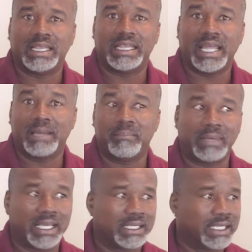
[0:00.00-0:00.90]
They
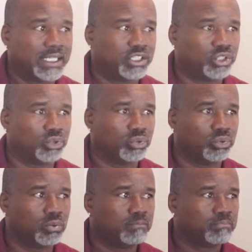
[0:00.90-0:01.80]
may need
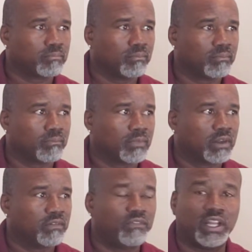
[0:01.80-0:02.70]
to
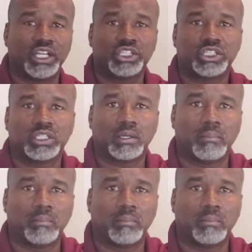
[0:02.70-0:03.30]
finish